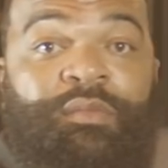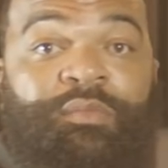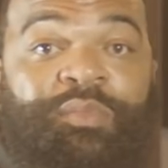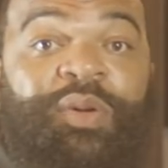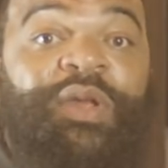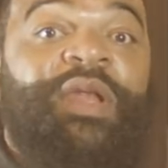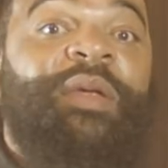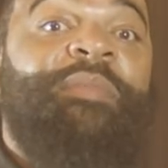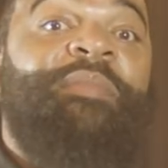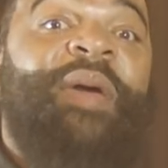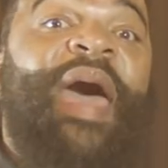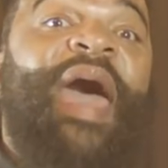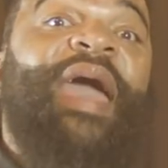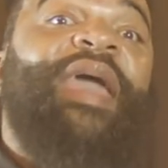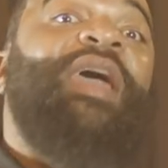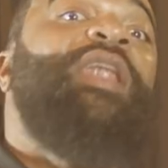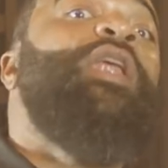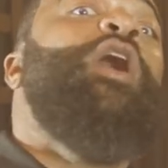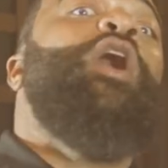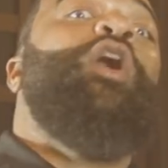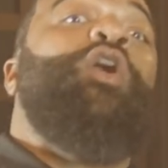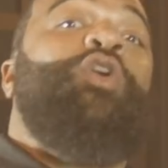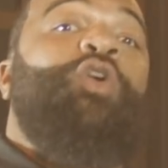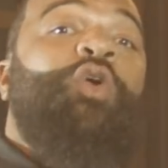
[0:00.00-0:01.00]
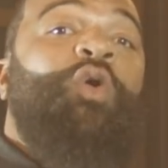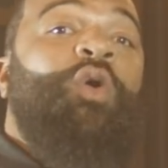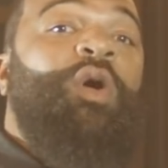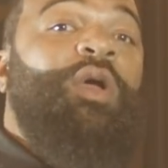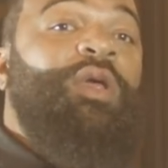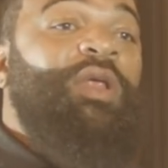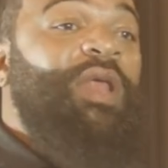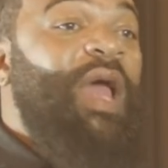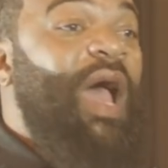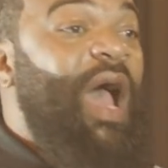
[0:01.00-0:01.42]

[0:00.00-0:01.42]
Put it back in her court.